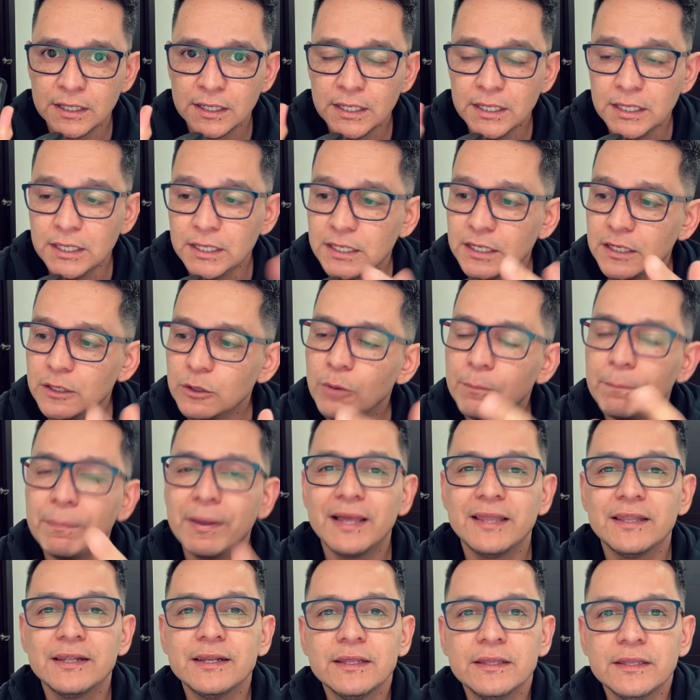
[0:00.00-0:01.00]
And the
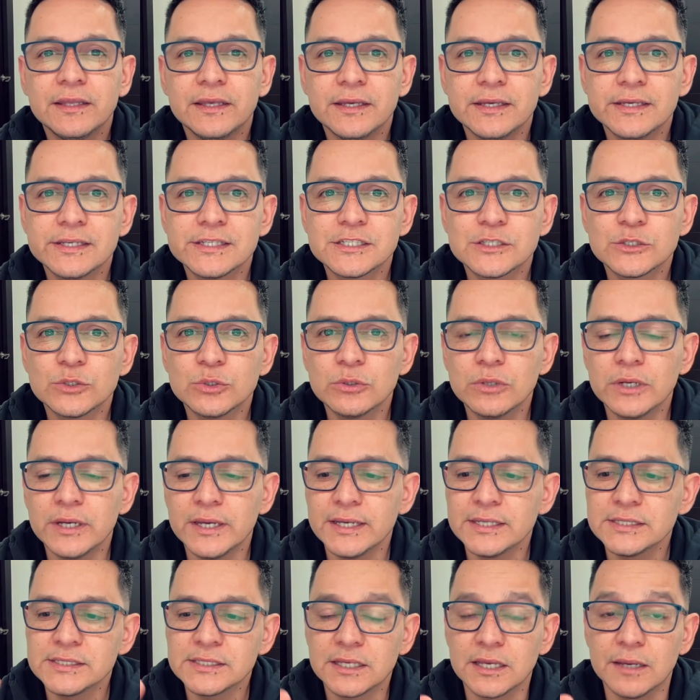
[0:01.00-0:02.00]
cool thing about
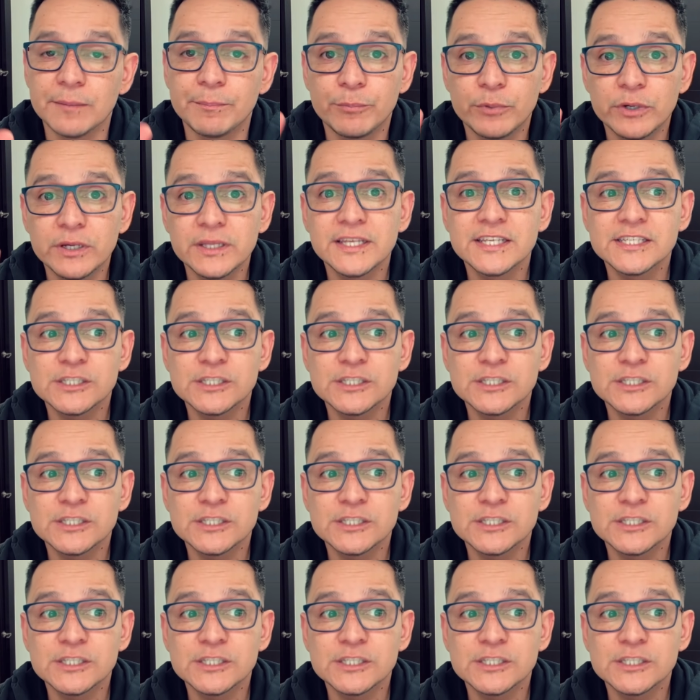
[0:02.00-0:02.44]
this is that